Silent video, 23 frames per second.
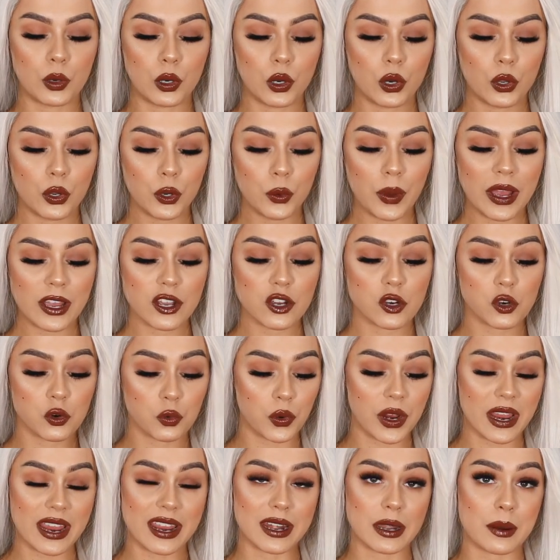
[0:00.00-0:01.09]
blue and
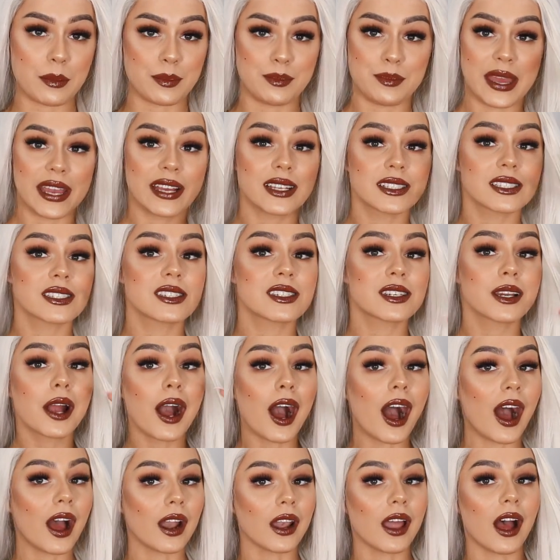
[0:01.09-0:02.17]
green mixed
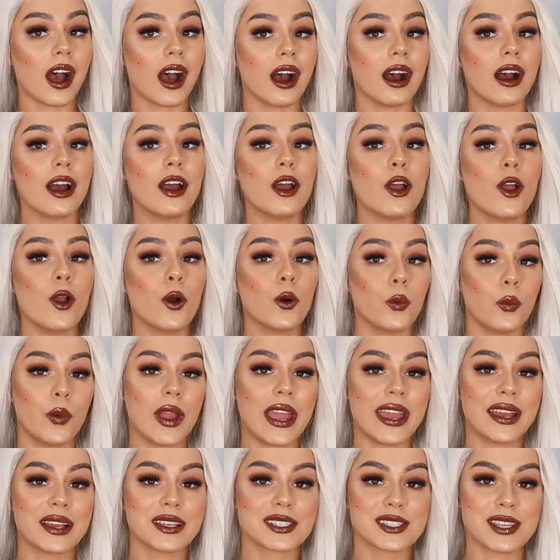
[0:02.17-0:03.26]
color
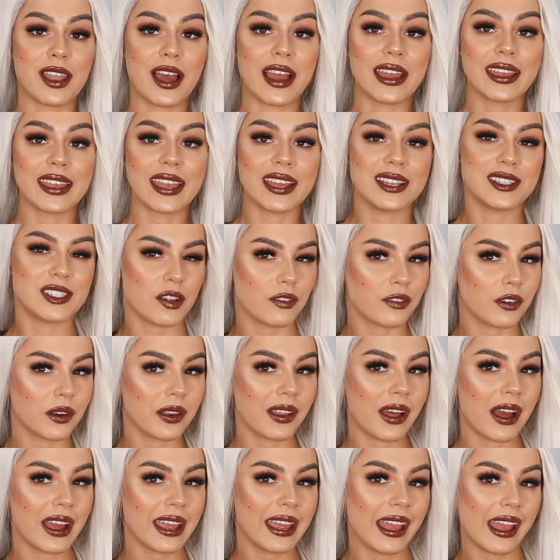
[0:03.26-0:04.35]
wig, so like in different
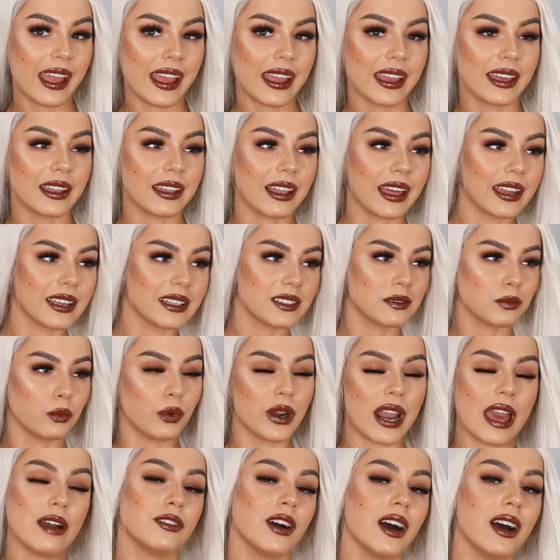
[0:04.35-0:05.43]
lighting and like
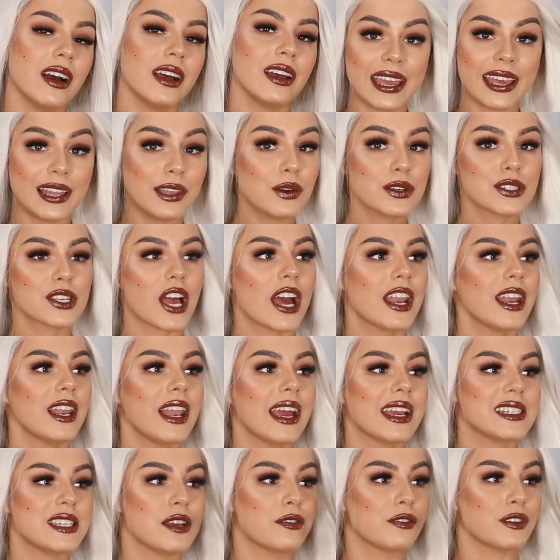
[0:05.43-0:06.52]
whatever. It looks kind of
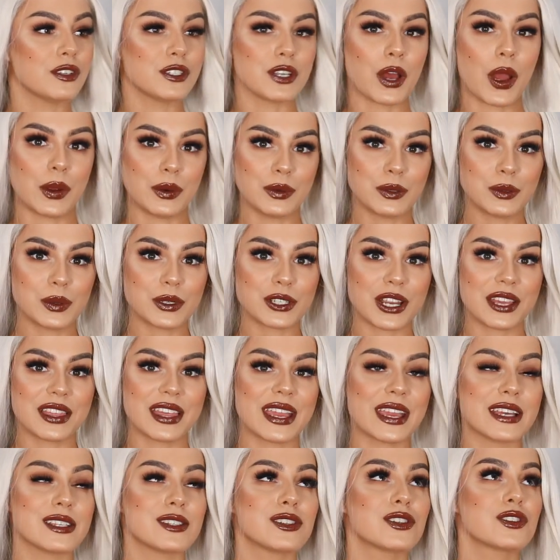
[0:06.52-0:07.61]
like different tones, which I
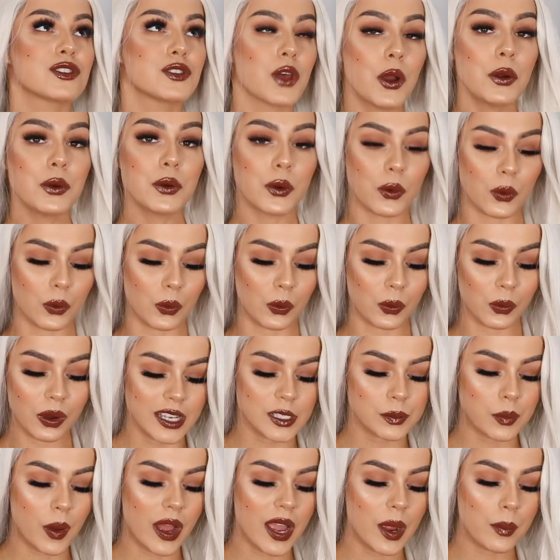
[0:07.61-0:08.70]
think is so cool.
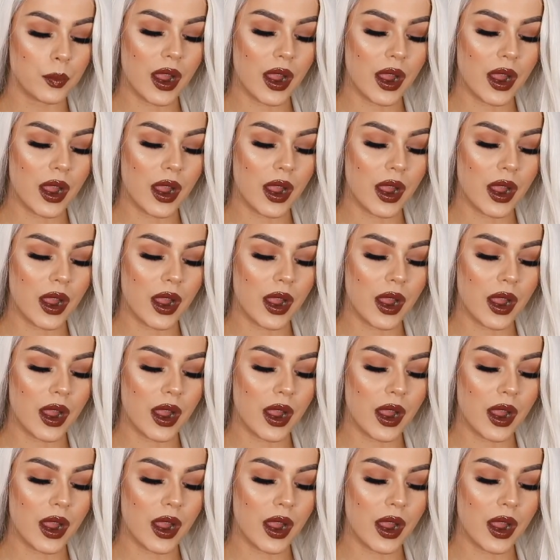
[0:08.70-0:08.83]
It's by a